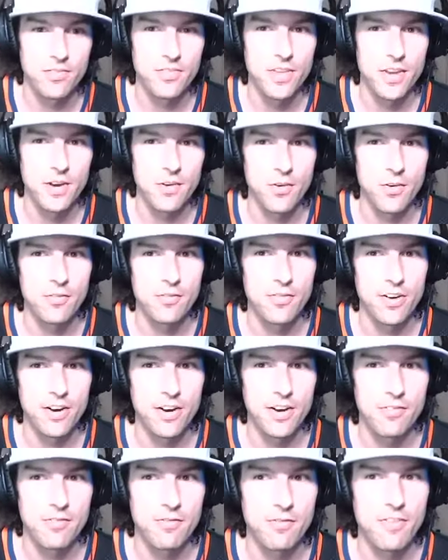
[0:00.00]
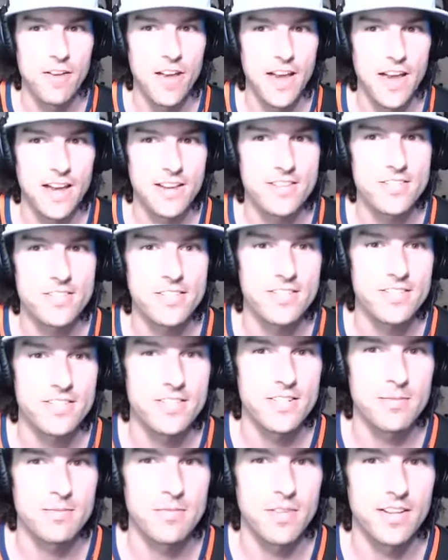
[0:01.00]
they were very fast. It
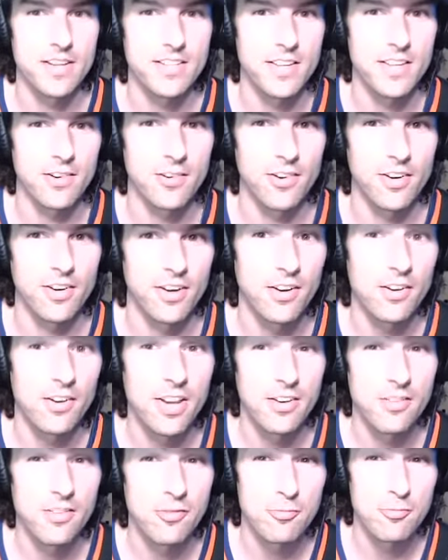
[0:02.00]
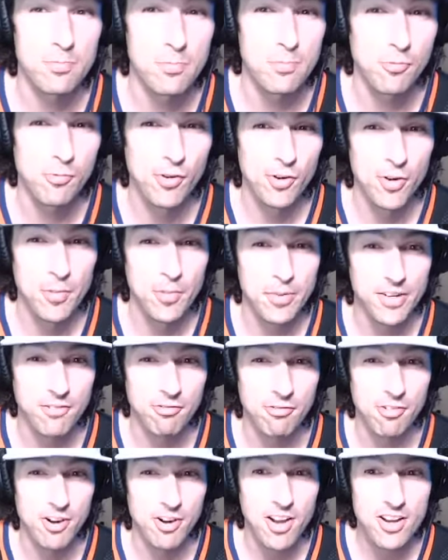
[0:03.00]
seemed like they were in a real
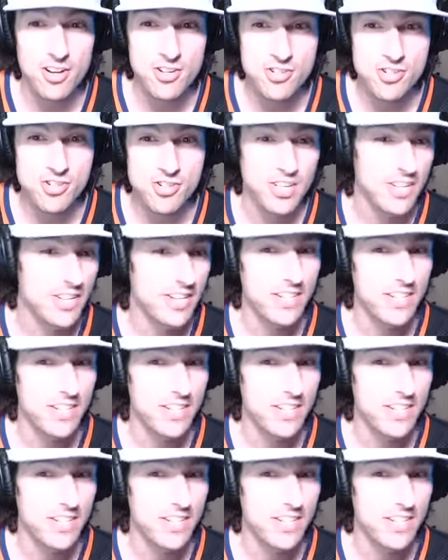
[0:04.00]
big rush,